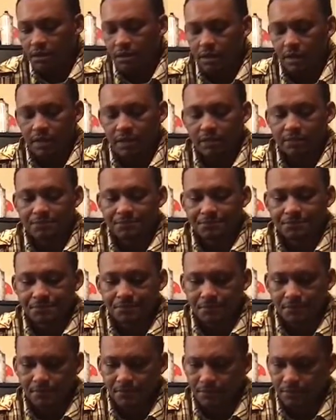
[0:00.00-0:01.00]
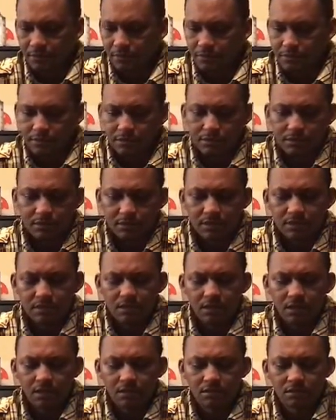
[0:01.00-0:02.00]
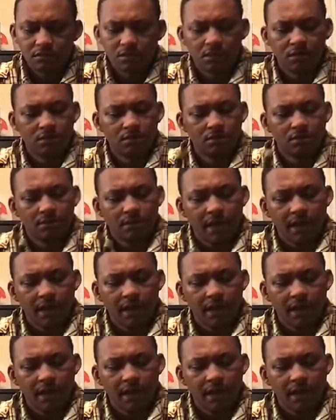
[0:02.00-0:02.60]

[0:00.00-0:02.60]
And so